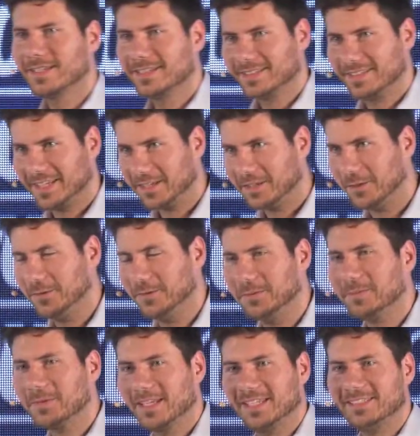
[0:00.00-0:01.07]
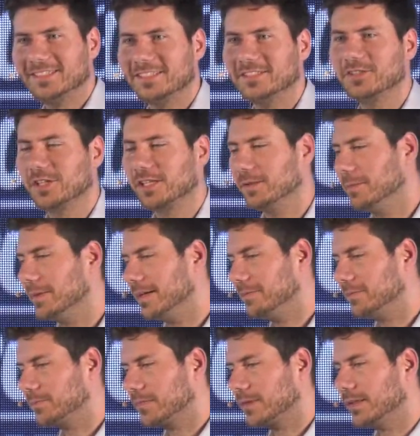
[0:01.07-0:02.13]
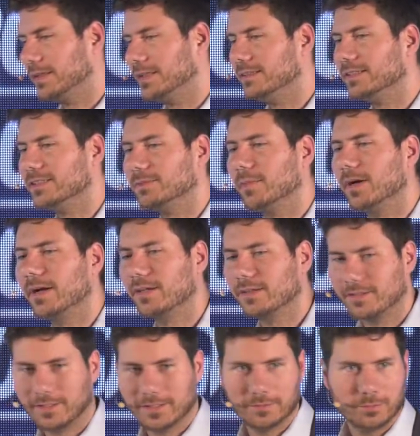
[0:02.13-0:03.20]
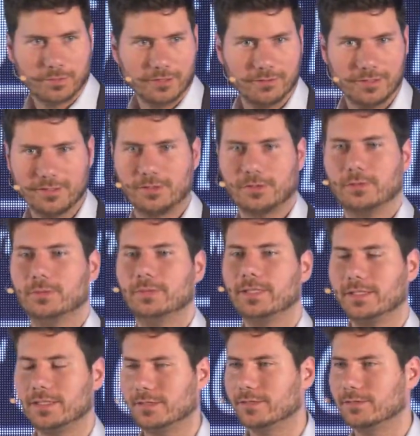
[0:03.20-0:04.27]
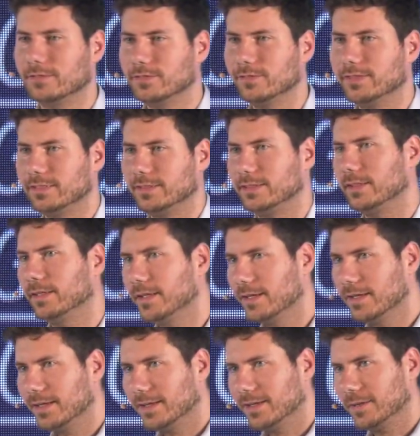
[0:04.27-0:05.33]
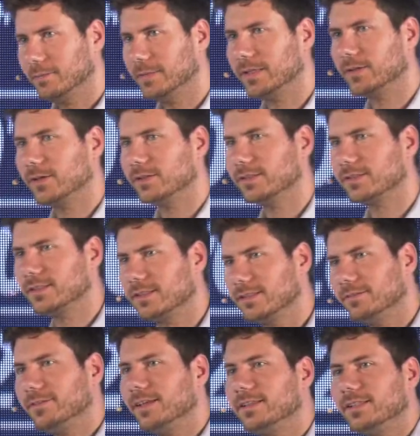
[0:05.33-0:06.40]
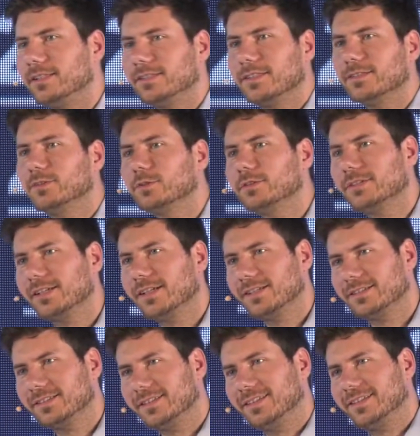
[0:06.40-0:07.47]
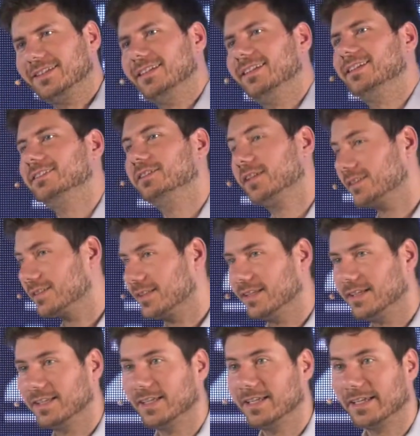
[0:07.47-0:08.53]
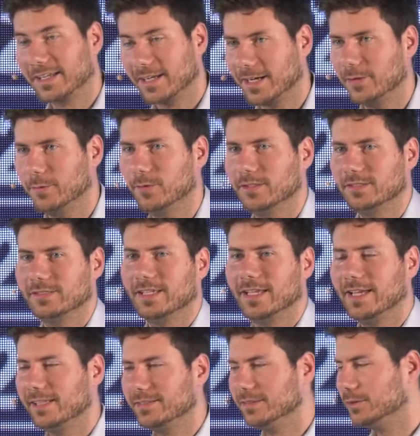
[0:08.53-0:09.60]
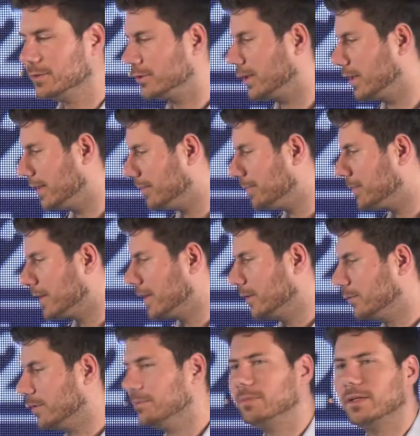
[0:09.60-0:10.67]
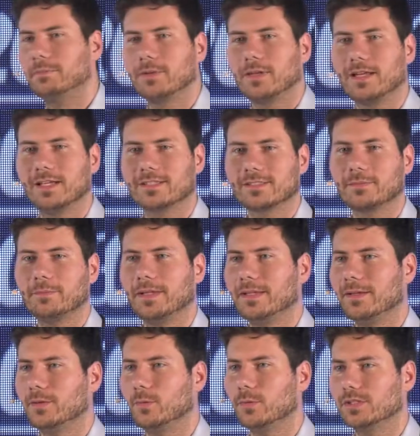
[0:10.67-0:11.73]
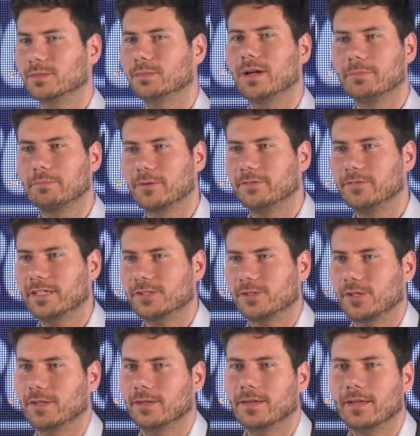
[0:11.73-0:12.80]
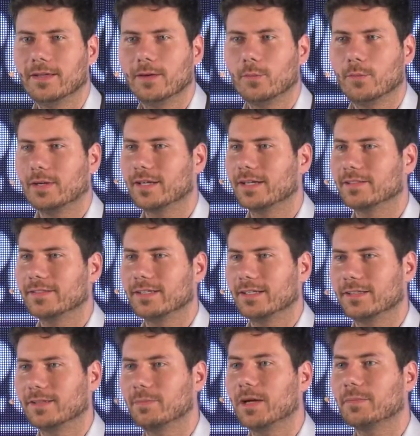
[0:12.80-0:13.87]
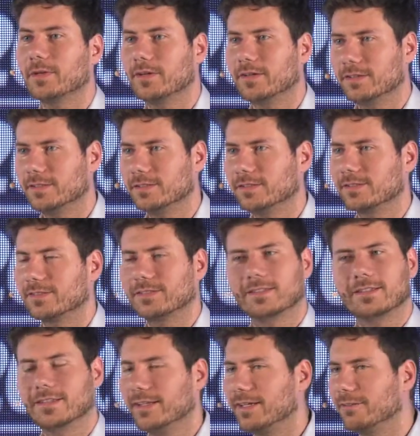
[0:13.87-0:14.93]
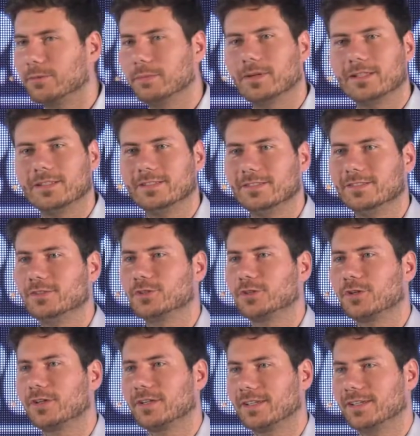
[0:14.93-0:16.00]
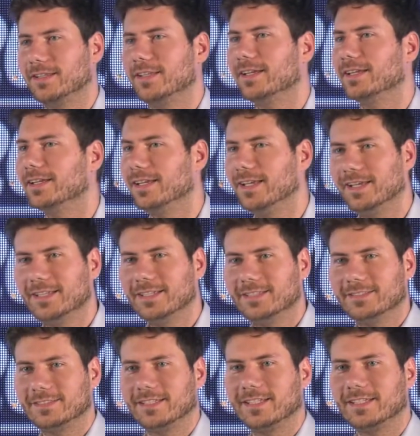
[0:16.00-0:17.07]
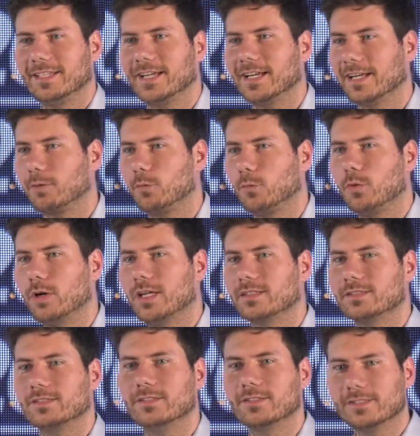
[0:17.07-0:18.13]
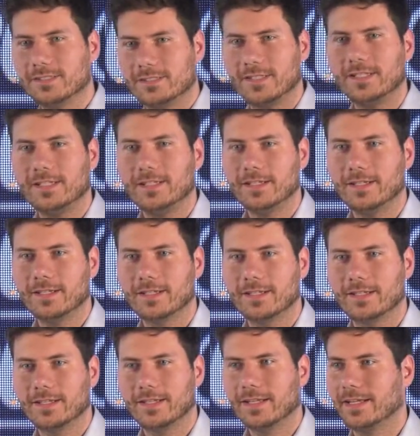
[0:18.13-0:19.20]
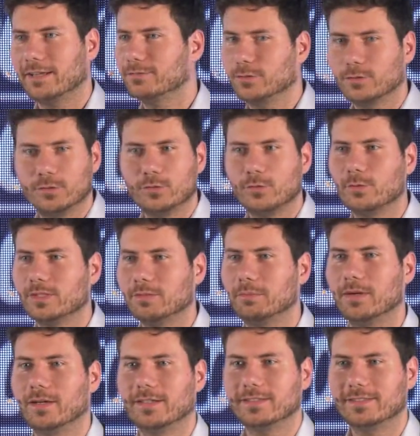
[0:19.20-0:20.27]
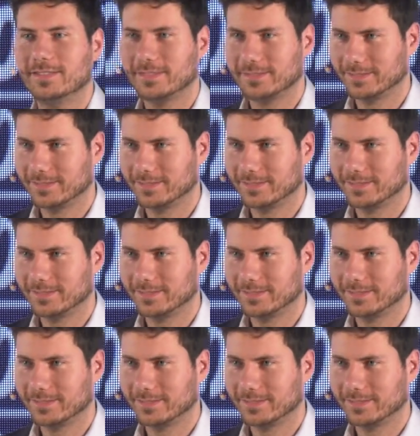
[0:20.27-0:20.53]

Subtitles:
Thank you, ladies and gentlemen. It is my honor and privilege to be here with Vit, because Vit is enthusiast just like I was. And usually when people ask me what's my profession, when I tell them I'm a nurse, everybody's in shock and they say like, what does nursing have to do with politics